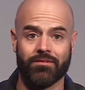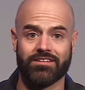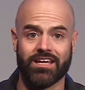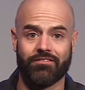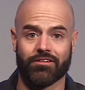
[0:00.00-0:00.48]

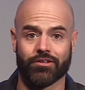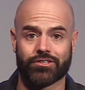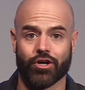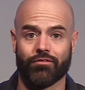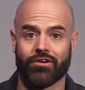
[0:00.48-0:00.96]
And David
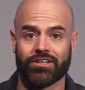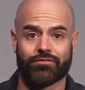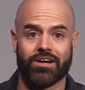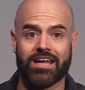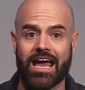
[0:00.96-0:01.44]
looks over at his
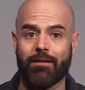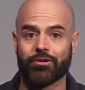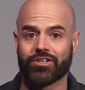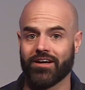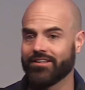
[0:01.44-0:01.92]
friend
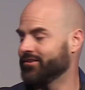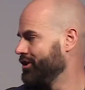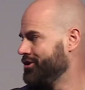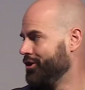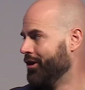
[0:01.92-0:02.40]
Abishai, and he's
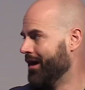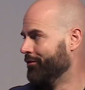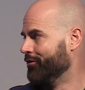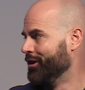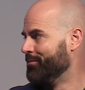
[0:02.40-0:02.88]
like, "Dude, I have
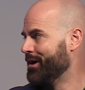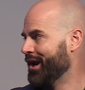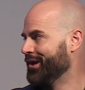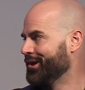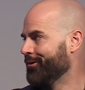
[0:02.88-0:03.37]
a really bad
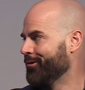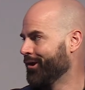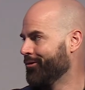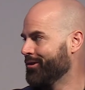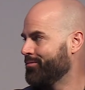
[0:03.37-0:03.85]
idea. Want to
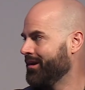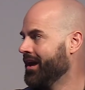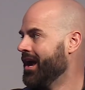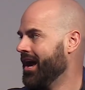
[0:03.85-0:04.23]
go with me?"